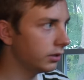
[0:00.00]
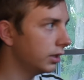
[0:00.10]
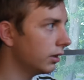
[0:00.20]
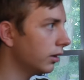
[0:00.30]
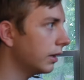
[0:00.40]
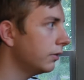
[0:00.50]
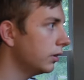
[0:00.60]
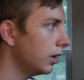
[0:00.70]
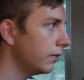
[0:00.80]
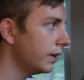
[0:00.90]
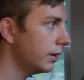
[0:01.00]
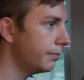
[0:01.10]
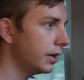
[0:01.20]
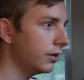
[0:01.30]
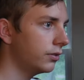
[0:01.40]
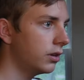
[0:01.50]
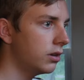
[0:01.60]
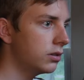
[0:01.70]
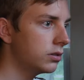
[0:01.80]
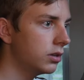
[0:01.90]
Here, I'll find a better
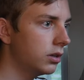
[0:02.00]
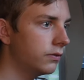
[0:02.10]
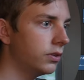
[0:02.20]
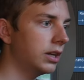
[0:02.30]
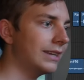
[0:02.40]
song for an